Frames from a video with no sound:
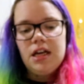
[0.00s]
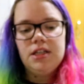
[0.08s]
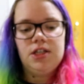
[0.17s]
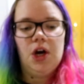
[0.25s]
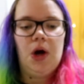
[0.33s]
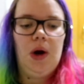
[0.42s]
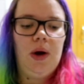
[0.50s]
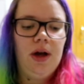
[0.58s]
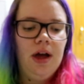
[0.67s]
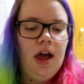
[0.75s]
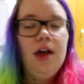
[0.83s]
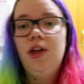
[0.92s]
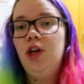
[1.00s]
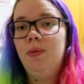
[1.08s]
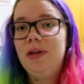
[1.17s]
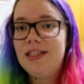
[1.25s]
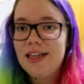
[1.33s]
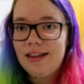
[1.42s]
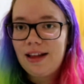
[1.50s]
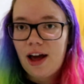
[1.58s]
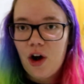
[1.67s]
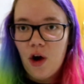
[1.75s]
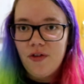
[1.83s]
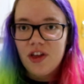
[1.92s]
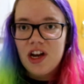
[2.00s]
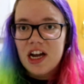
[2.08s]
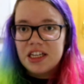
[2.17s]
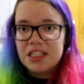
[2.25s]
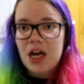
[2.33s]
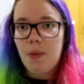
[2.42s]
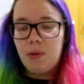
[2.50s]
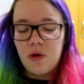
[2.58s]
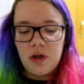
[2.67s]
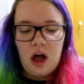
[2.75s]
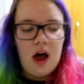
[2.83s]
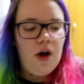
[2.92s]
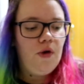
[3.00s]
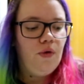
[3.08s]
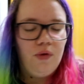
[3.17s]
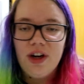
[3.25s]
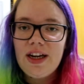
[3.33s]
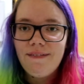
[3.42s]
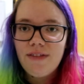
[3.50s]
So you'll be seeing that over the next couple reading